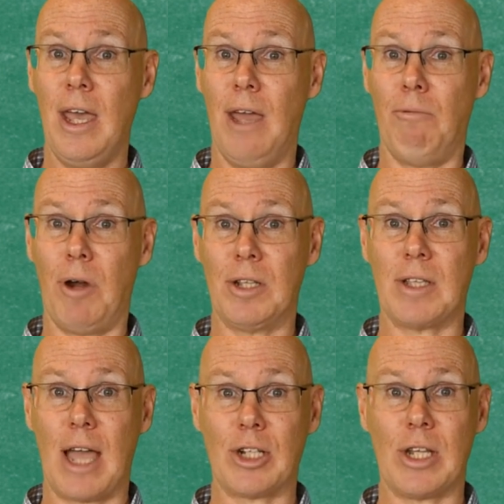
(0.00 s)
and what is
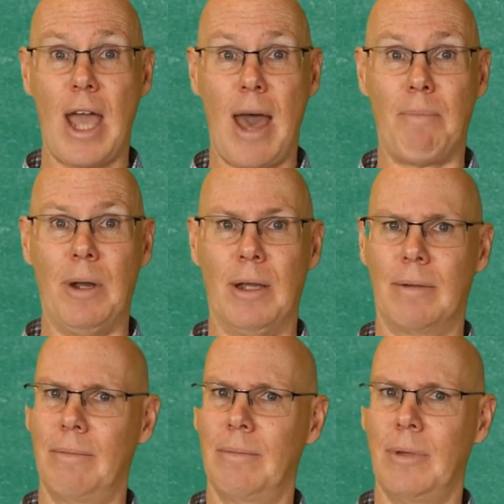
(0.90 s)
actually happening.
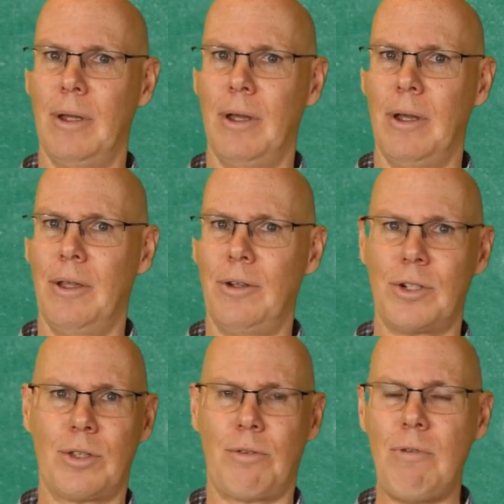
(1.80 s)

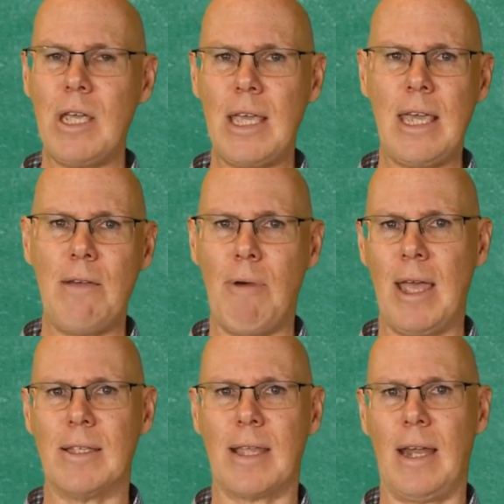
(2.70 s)
There's 3 key
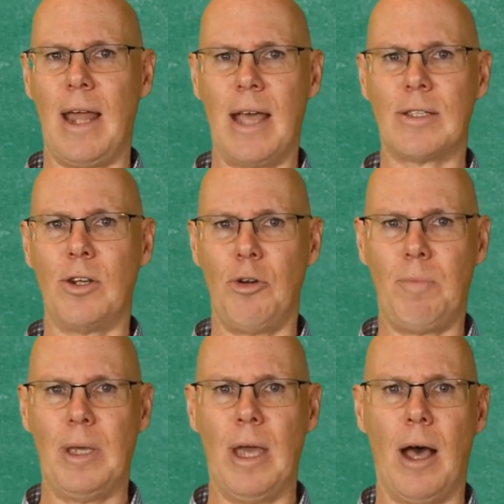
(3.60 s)
ways that
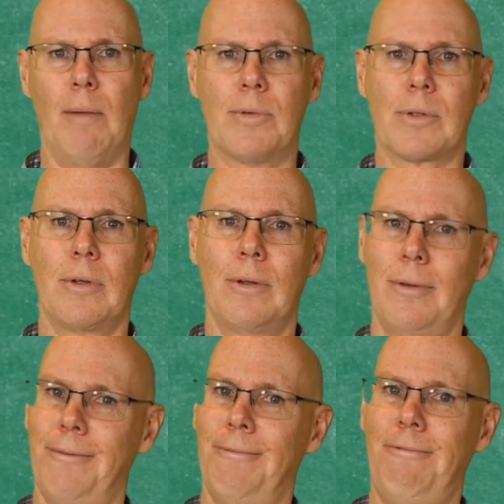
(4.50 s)
S&OP helps.
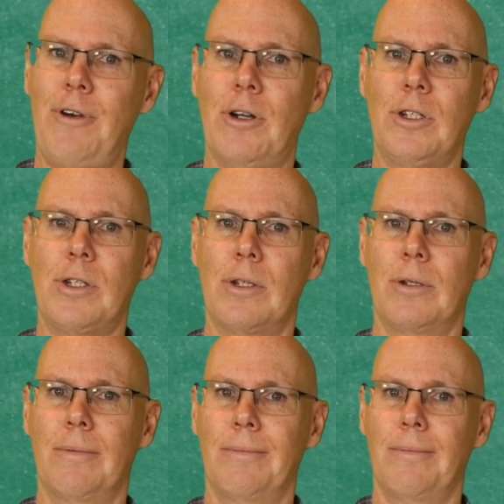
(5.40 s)
First,
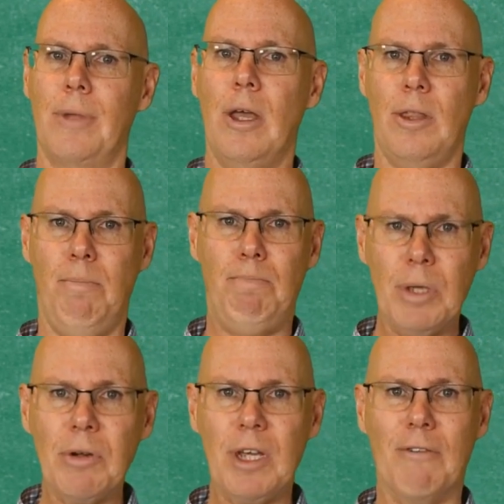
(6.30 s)
the
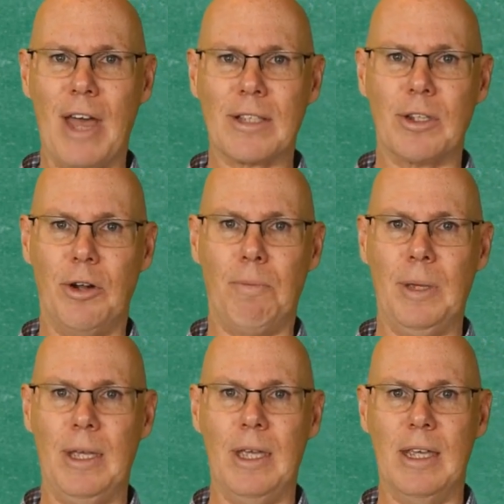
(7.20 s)
beauty of S&OP
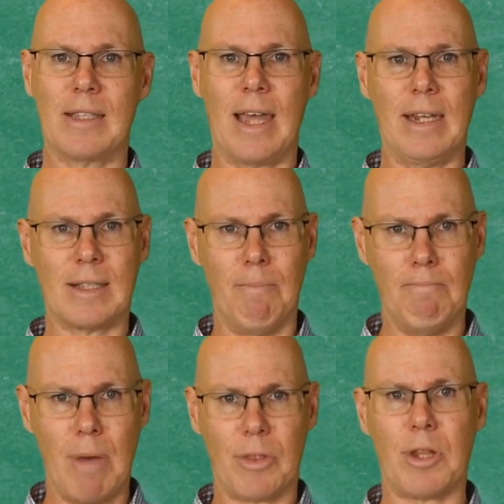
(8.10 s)
is that it's a
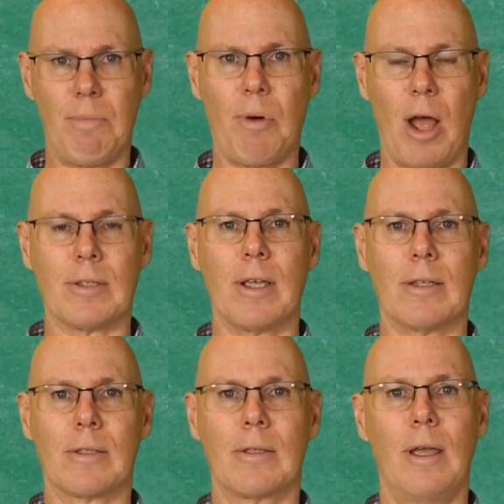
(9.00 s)
monthly
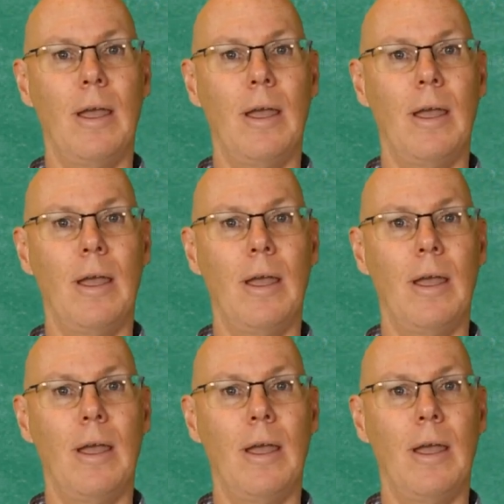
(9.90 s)
process.